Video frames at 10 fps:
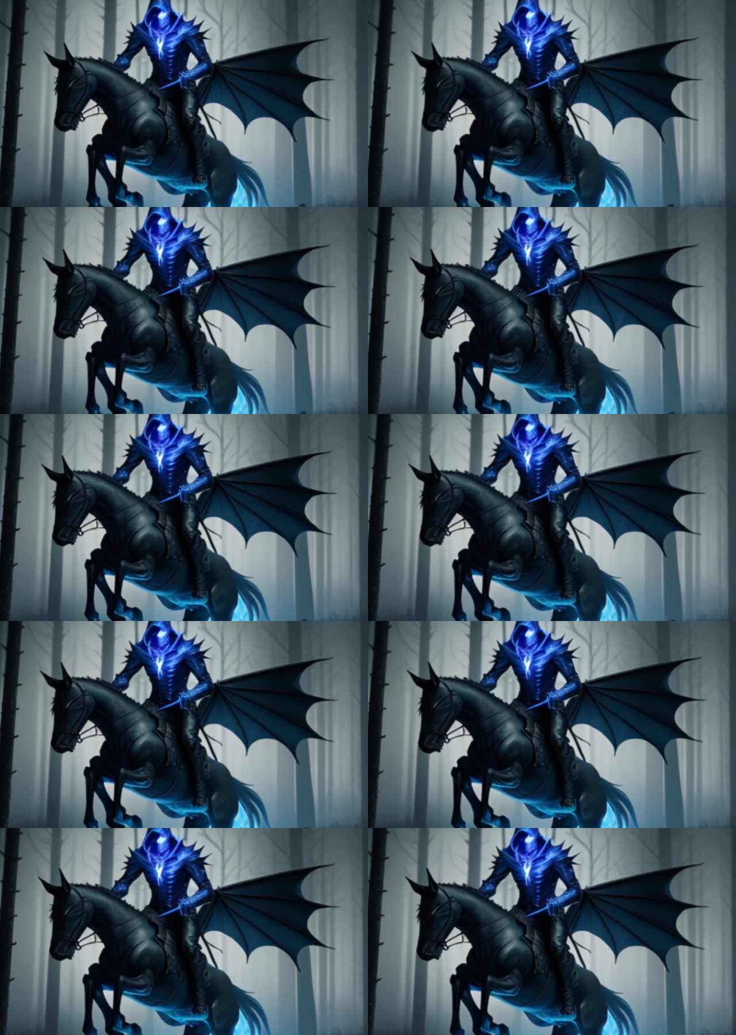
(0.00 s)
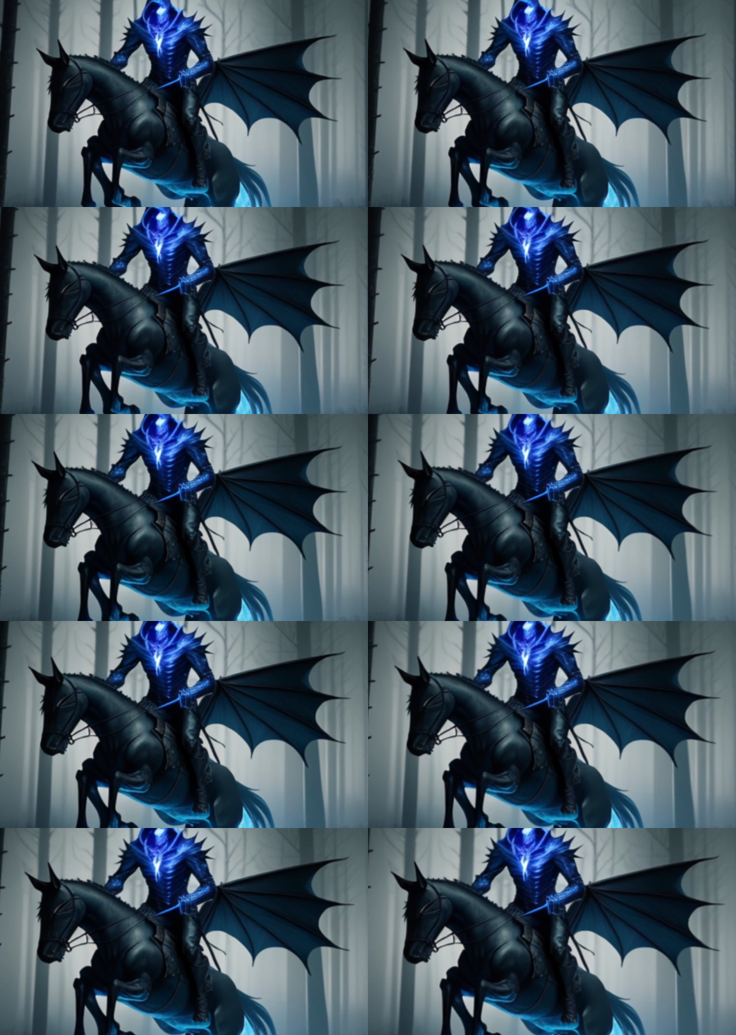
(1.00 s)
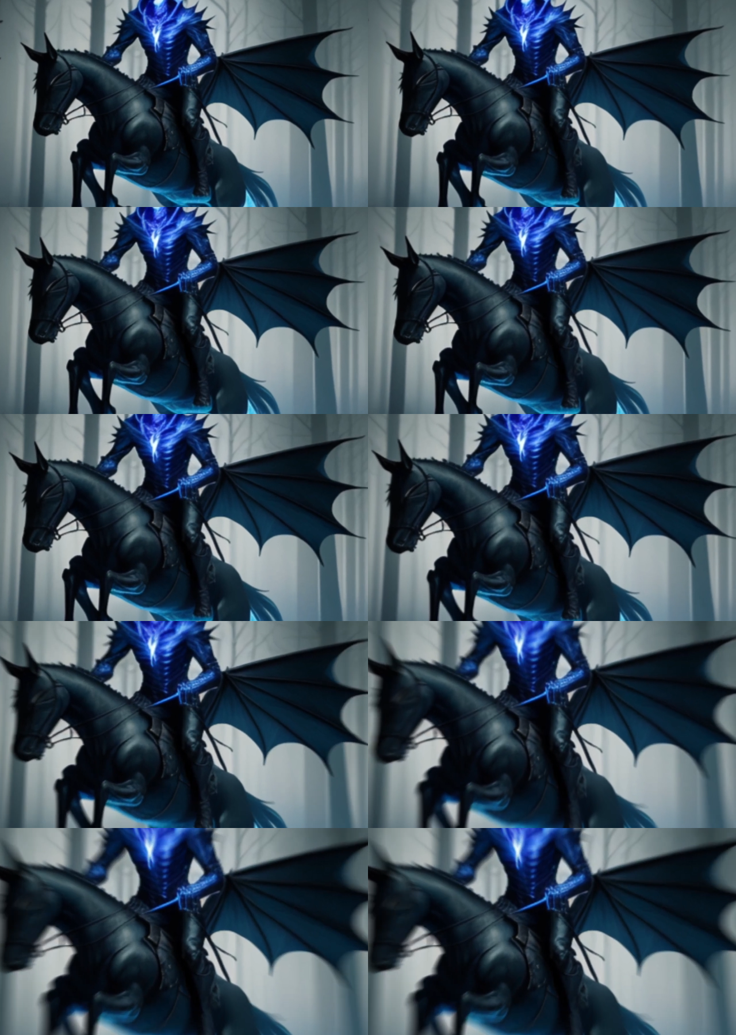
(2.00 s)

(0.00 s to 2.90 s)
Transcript: No face is visible, so there are no lips to read.